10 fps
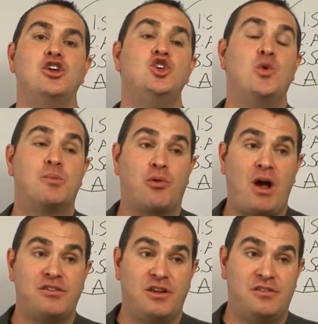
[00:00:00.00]
You would
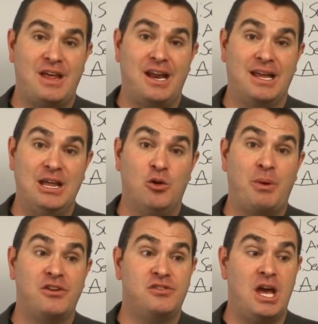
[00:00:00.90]
process that in guilt
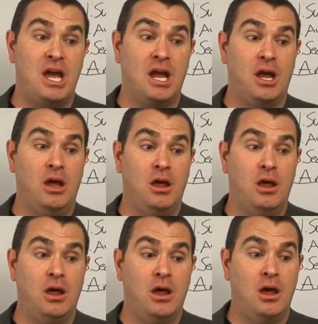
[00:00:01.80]
by saying,
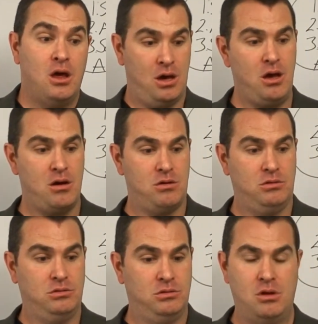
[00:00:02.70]

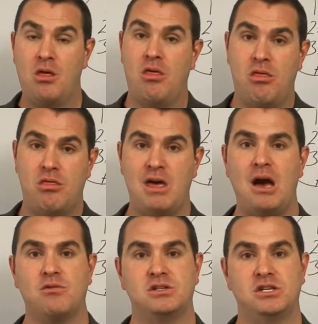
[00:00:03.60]
oh,
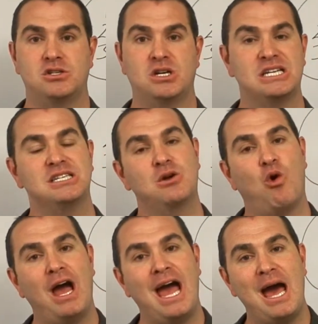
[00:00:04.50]
that was interesting,
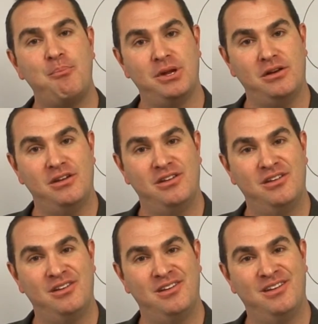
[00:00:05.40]
what happened?
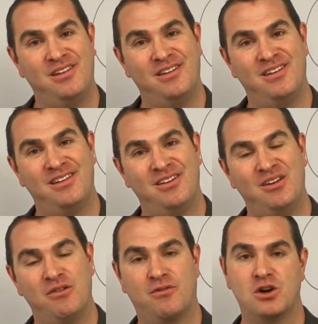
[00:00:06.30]

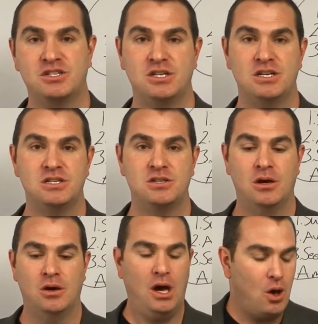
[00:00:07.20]

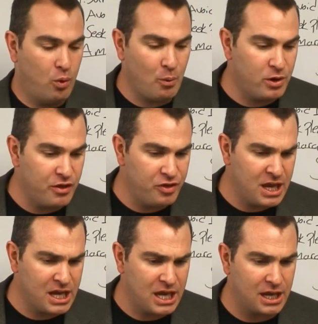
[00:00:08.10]
Versus, oh, what were you
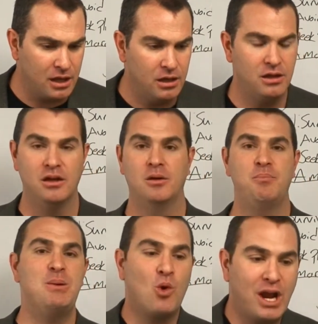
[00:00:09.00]
thinking?
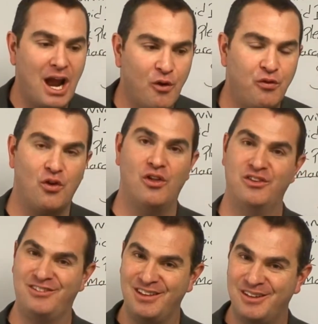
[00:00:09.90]
Be more careful.
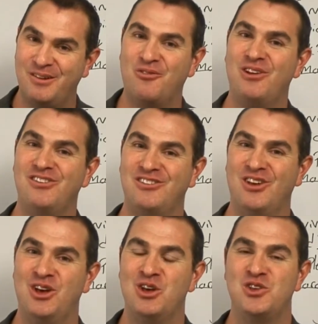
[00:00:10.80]
See the difference?